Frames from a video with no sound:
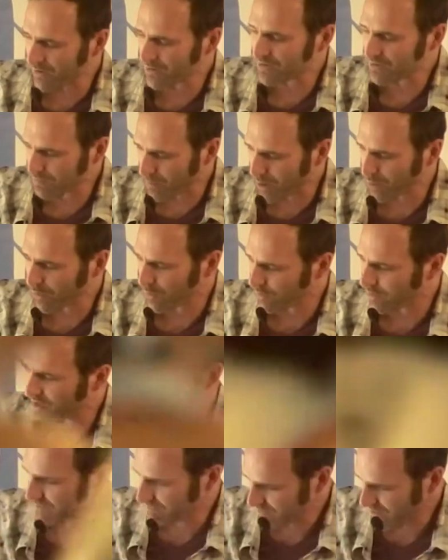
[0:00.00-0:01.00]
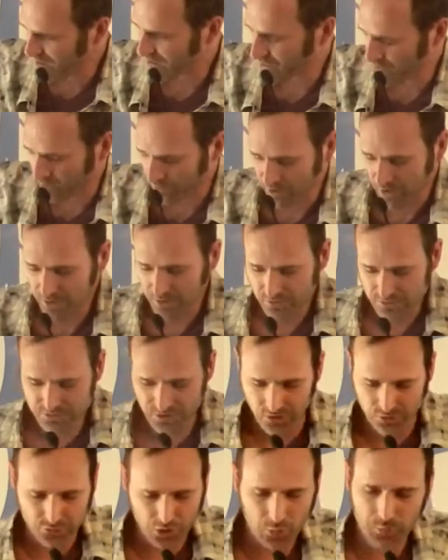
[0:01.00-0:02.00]
Parks, Martin Luther King, and you.
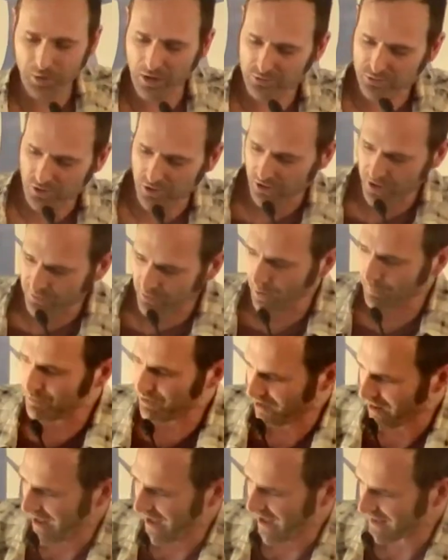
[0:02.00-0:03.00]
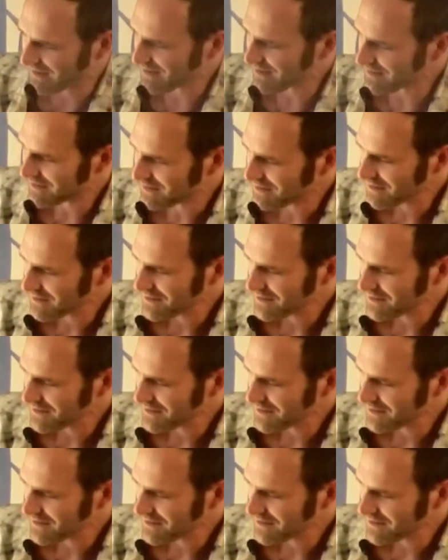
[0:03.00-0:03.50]
So no pressure to live up to that.